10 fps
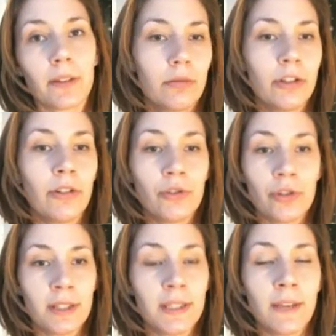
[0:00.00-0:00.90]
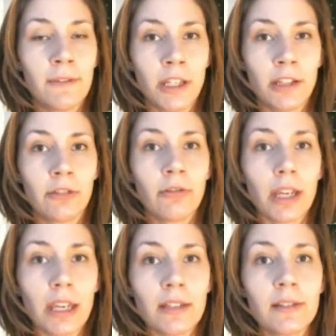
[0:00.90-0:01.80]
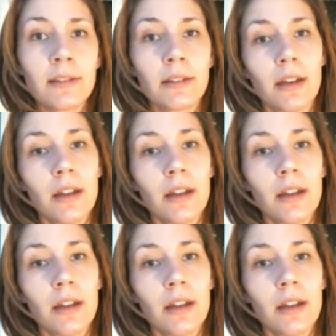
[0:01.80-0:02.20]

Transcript: 270 degrees,